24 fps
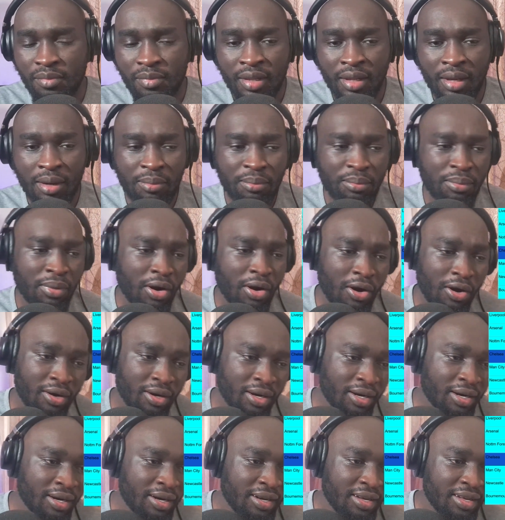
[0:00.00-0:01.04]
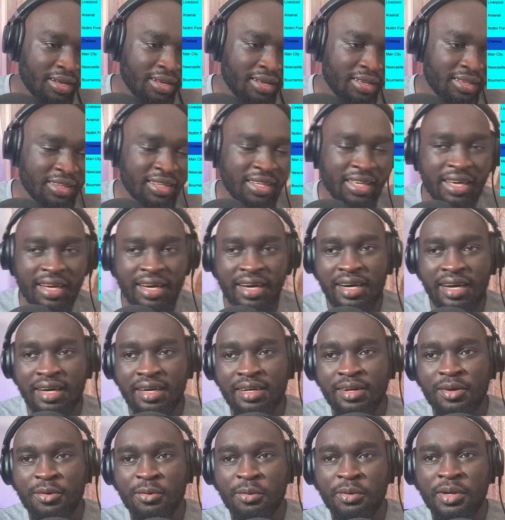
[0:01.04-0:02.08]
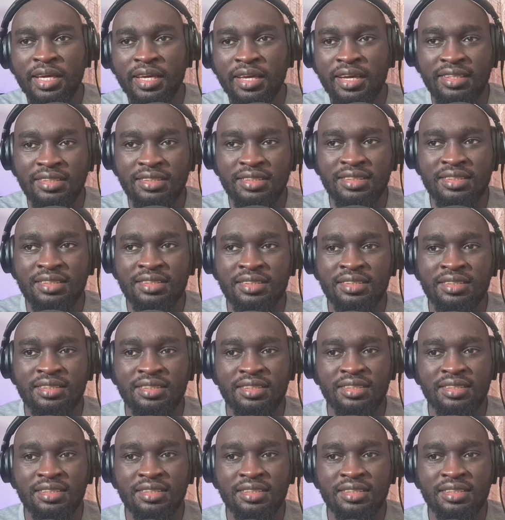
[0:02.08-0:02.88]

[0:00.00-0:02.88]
block their wingers,